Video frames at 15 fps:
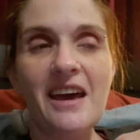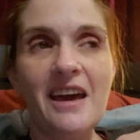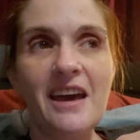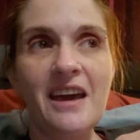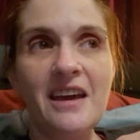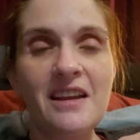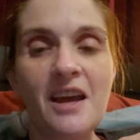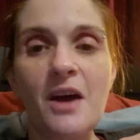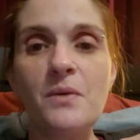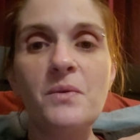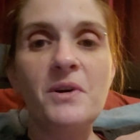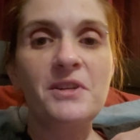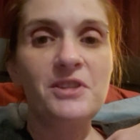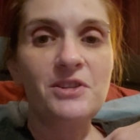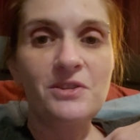And I
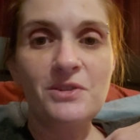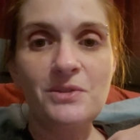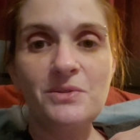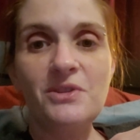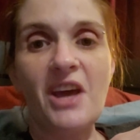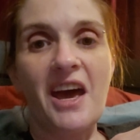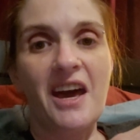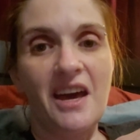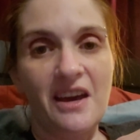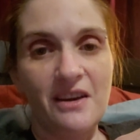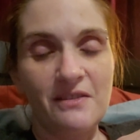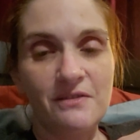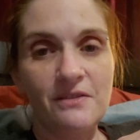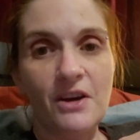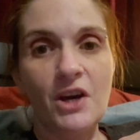want you to
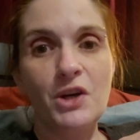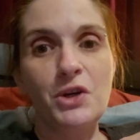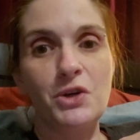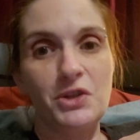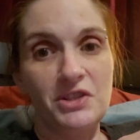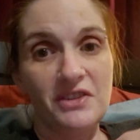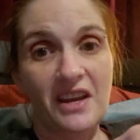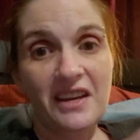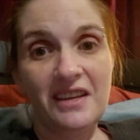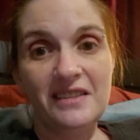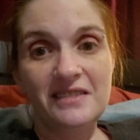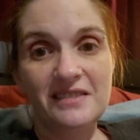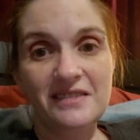have a good night.